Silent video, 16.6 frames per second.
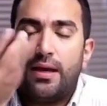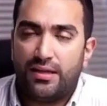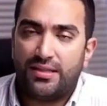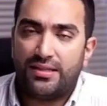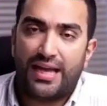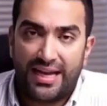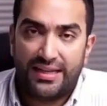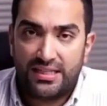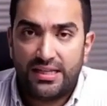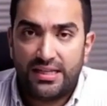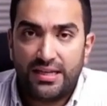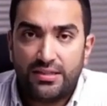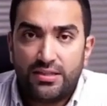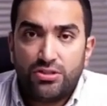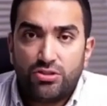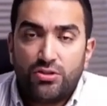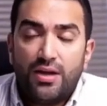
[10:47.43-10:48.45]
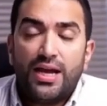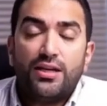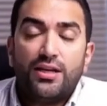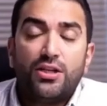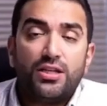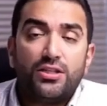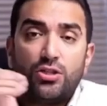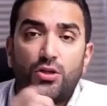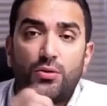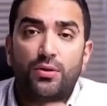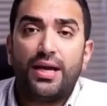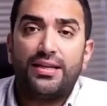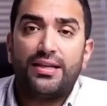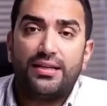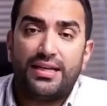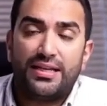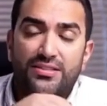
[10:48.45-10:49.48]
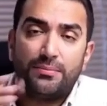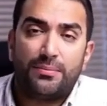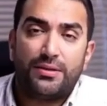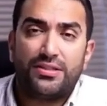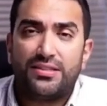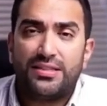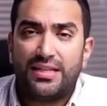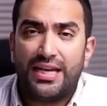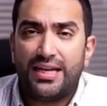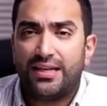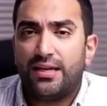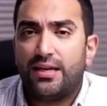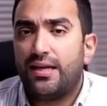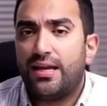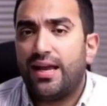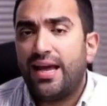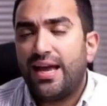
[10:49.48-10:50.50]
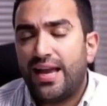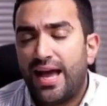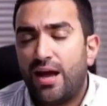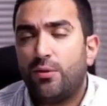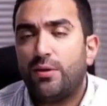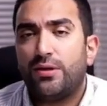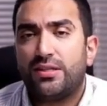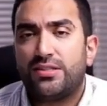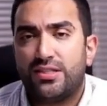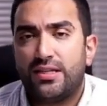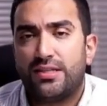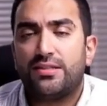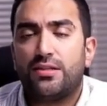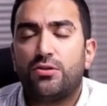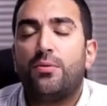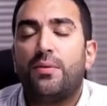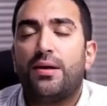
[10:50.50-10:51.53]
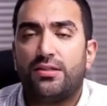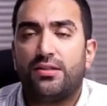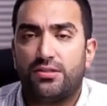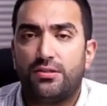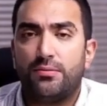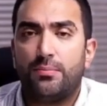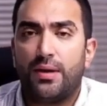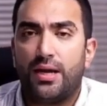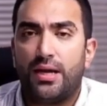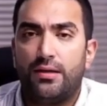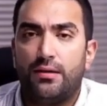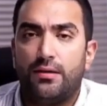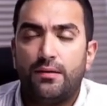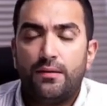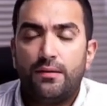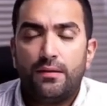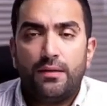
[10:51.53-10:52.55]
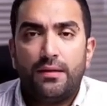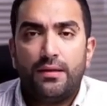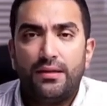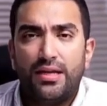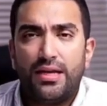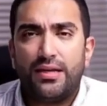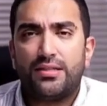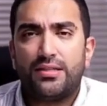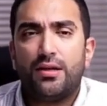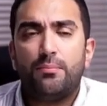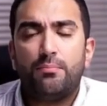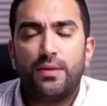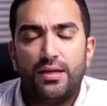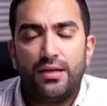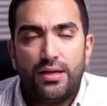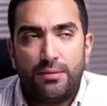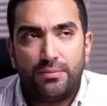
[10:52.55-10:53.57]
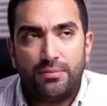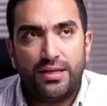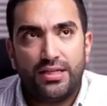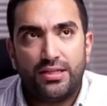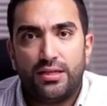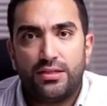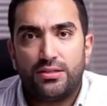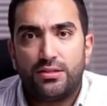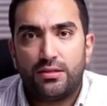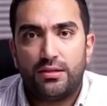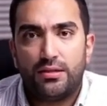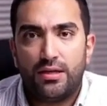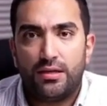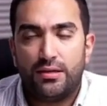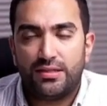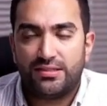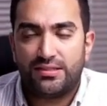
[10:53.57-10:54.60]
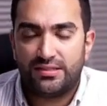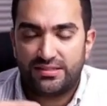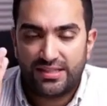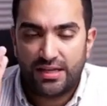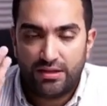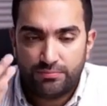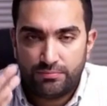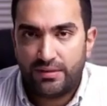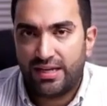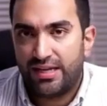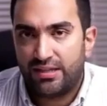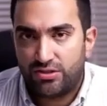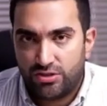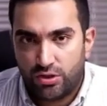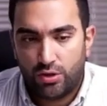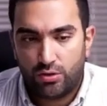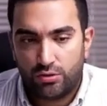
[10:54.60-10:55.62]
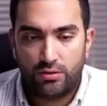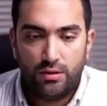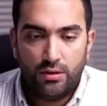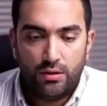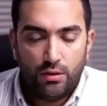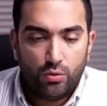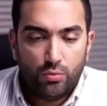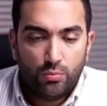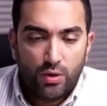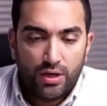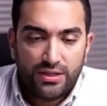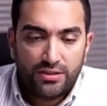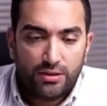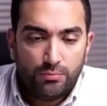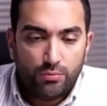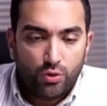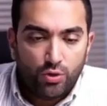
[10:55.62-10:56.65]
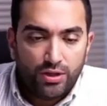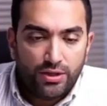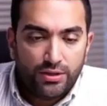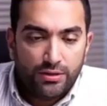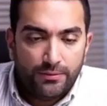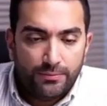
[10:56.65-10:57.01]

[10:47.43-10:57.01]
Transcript: The idea that this strategy is correct is a mistake, and I will discuss its risks, but it is completely meaningless. This is self-made, so what is the point?